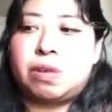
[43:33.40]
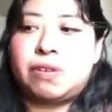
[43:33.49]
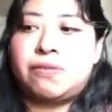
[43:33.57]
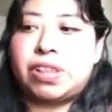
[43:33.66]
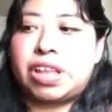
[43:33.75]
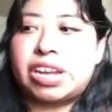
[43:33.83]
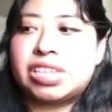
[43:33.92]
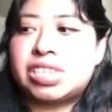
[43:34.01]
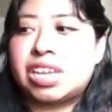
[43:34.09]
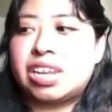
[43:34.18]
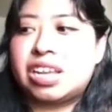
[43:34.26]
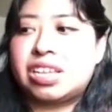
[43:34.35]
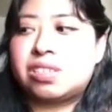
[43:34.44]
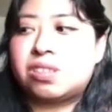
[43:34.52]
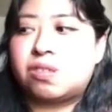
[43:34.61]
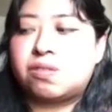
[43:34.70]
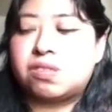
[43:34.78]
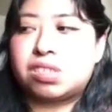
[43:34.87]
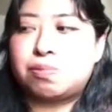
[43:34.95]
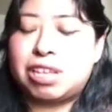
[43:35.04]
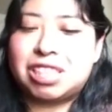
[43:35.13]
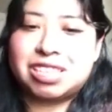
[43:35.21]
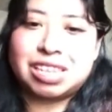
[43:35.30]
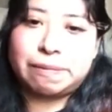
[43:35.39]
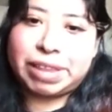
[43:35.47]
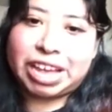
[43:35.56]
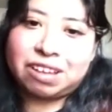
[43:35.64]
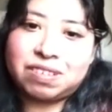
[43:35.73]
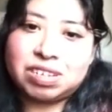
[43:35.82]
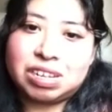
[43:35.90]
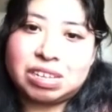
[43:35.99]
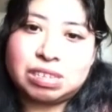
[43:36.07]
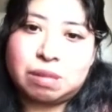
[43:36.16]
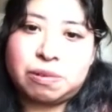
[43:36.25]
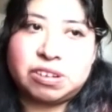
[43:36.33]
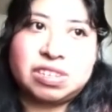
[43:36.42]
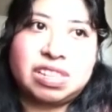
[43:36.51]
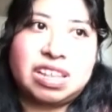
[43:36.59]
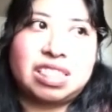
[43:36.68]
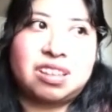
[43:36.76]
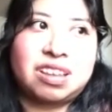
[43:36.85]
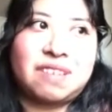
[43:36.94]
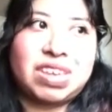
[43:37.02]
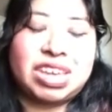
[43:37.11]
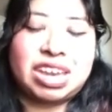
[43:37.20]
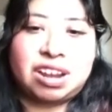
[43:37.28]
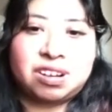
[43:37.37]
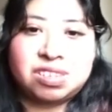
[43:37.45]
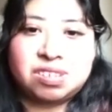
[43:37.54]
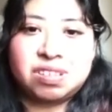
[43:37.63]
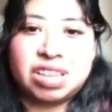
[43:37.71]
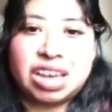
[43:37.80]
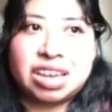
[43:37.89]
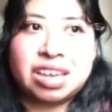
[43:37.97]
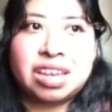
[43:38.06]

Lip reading: a lot of CNAs don't speak the same language as the person that they're giving care to, like